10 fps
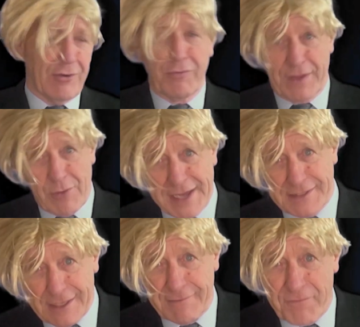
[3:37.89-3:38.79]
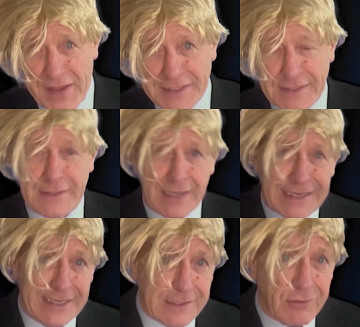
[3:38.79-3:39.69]
although I did face
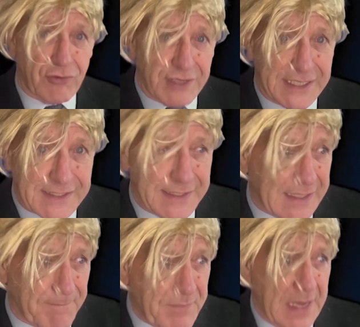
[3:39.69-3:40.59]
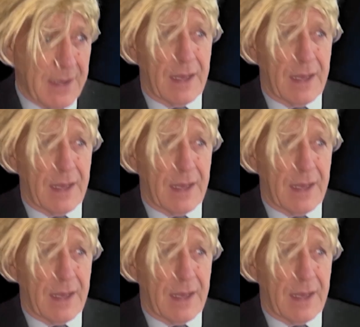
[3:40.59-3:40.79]
a little criticism